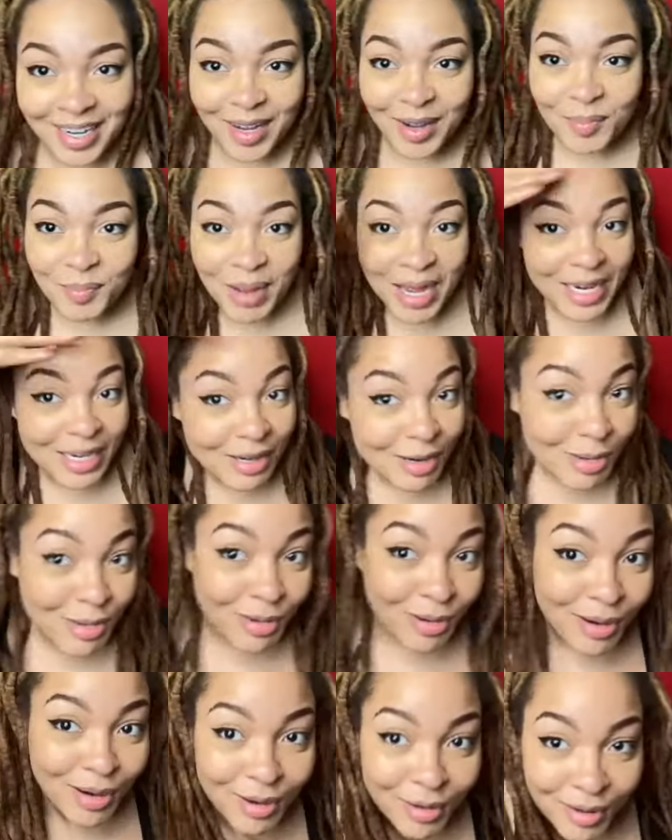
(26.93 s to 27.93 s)
my new
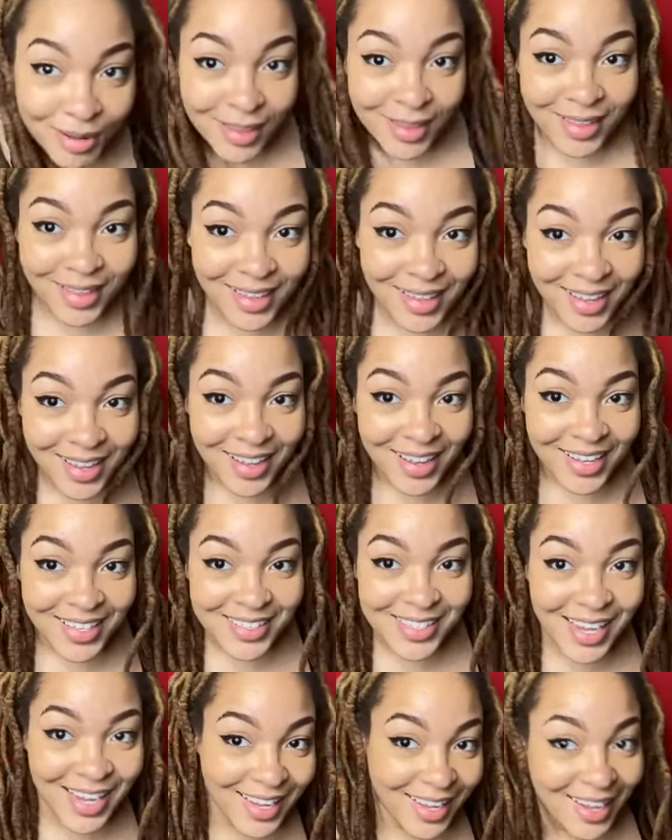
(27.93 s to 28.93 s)
growth.
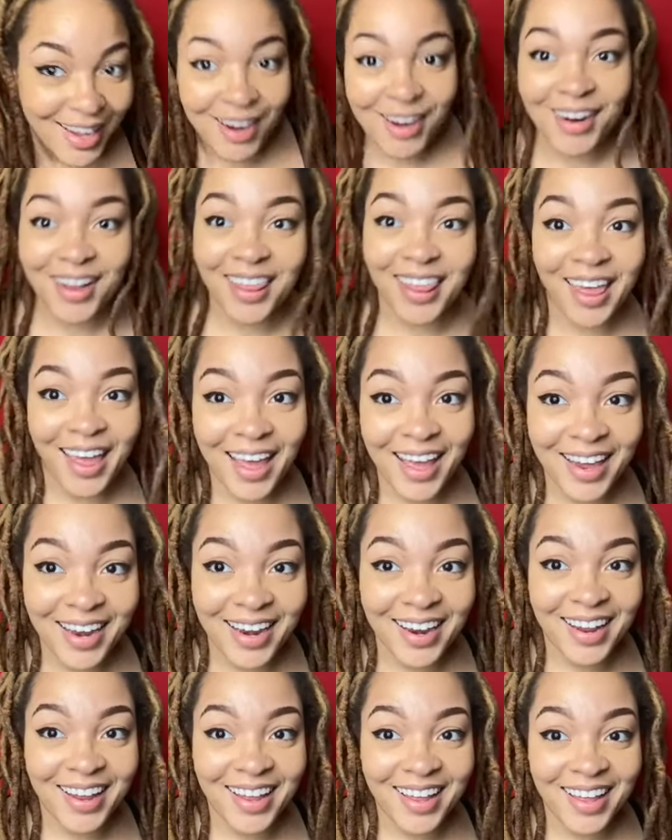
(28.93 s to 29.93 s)
Take care of that.
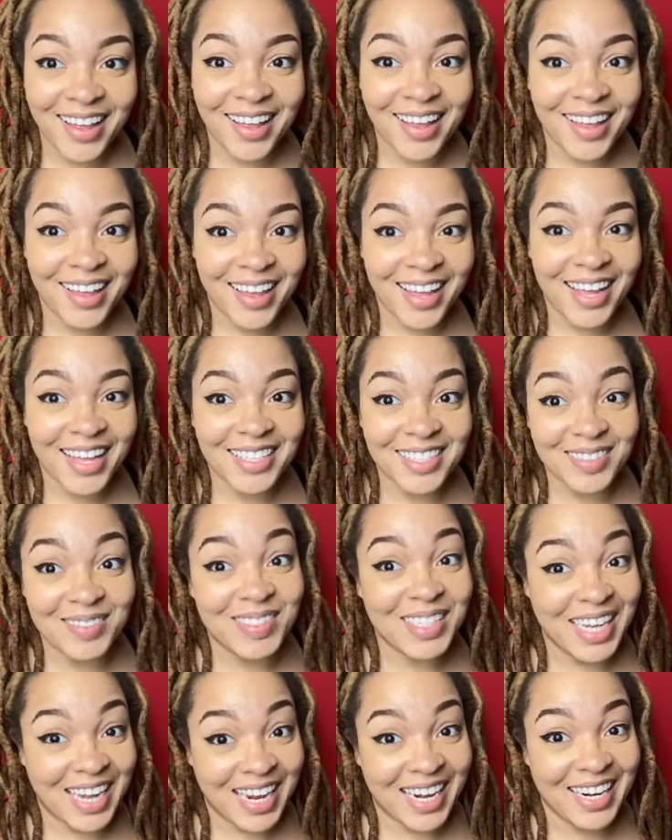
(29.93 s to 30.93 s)
Because I'm
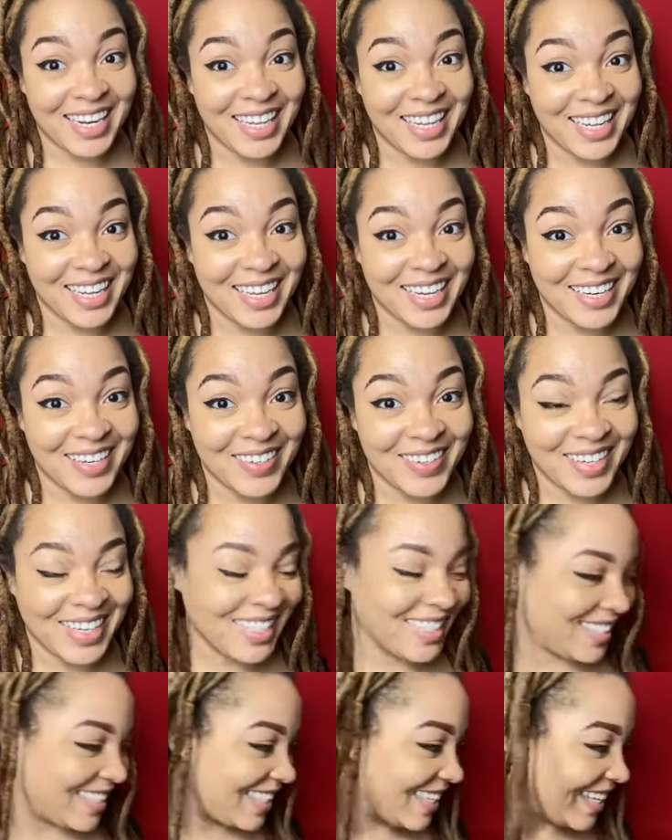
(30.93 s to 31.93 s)
tired of looking
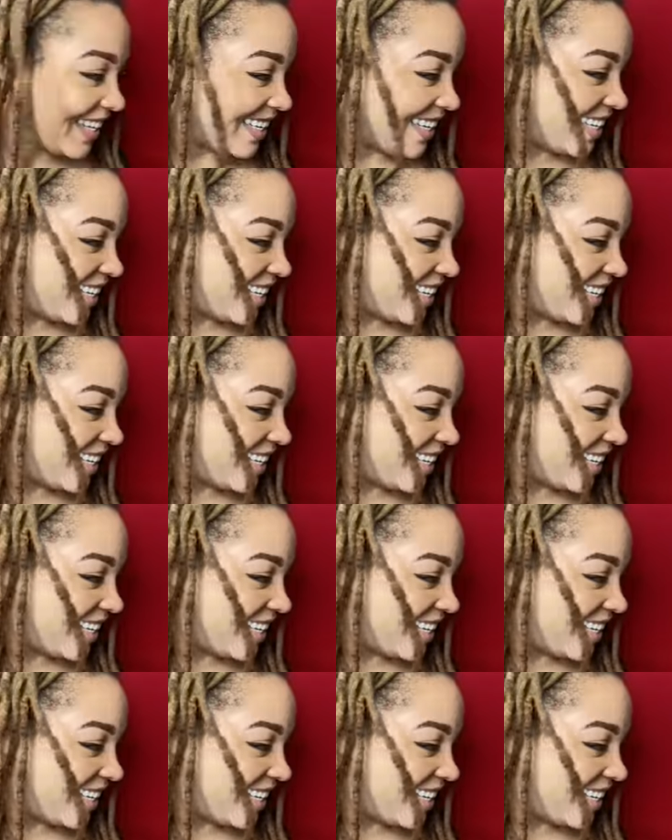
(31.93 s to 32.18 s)
crazy.